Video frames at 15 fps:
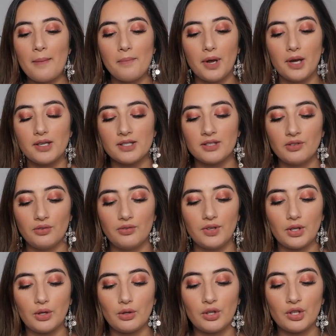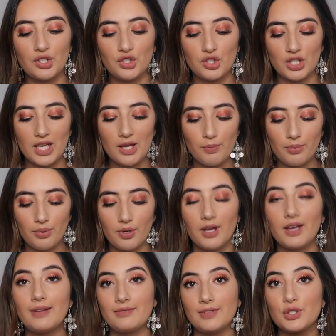but it doesn't feel cheap.
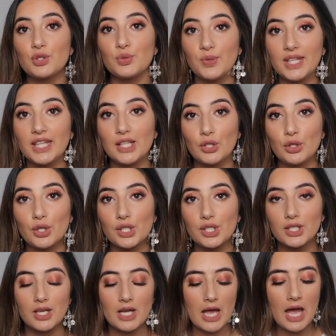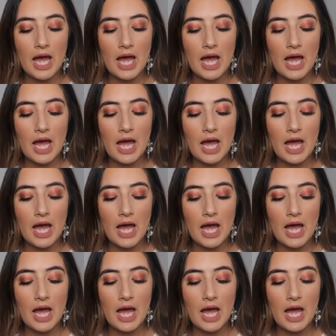It feels really good.